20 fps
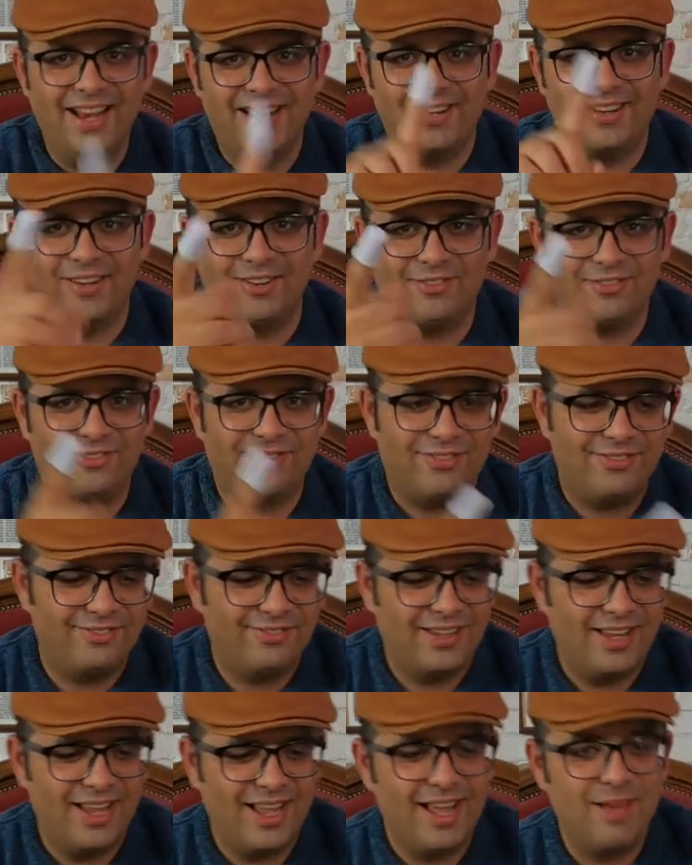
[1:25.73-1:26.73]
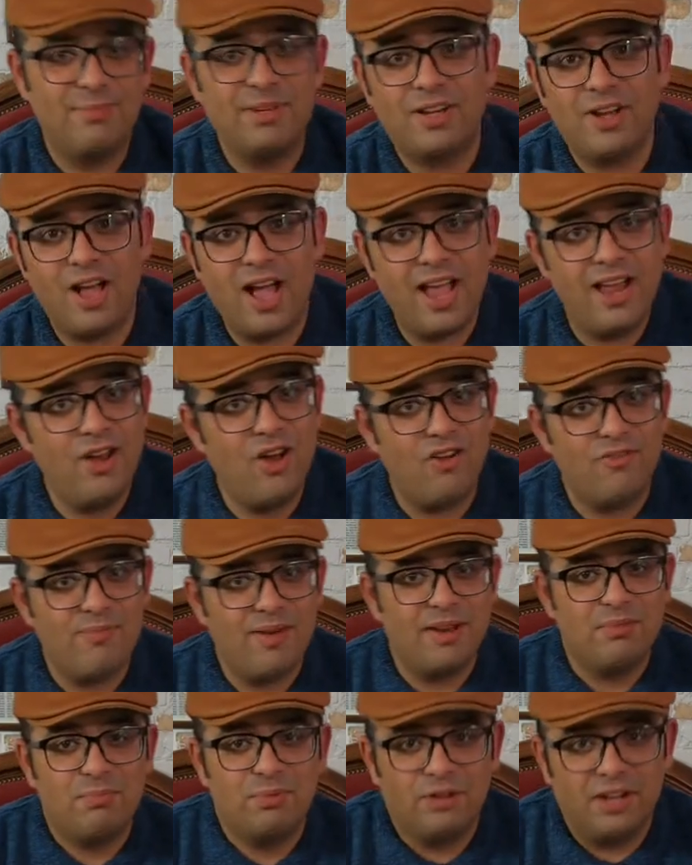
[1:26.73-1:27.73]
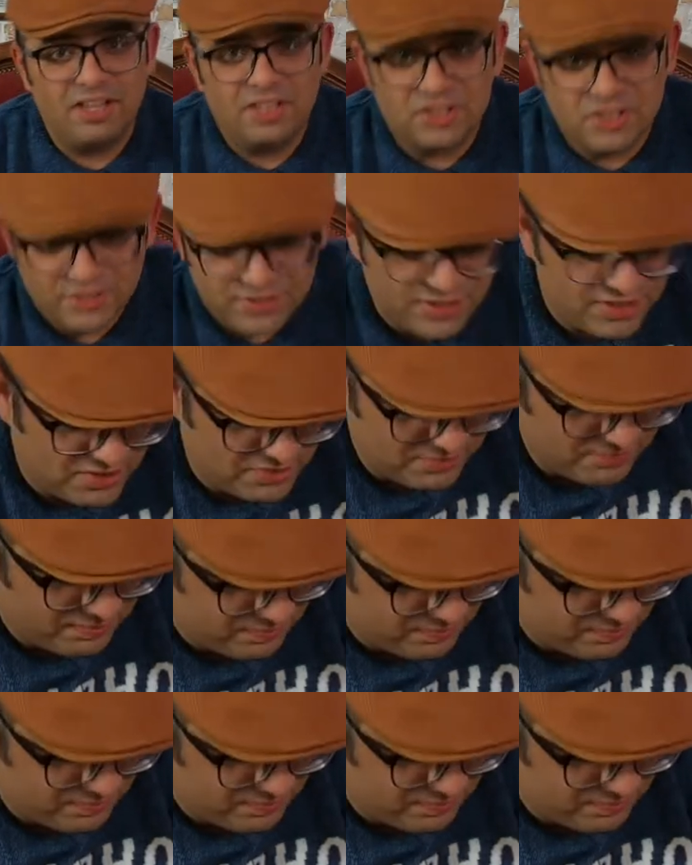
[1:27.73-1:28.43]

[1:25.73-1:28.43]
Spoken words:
love manipulation, so.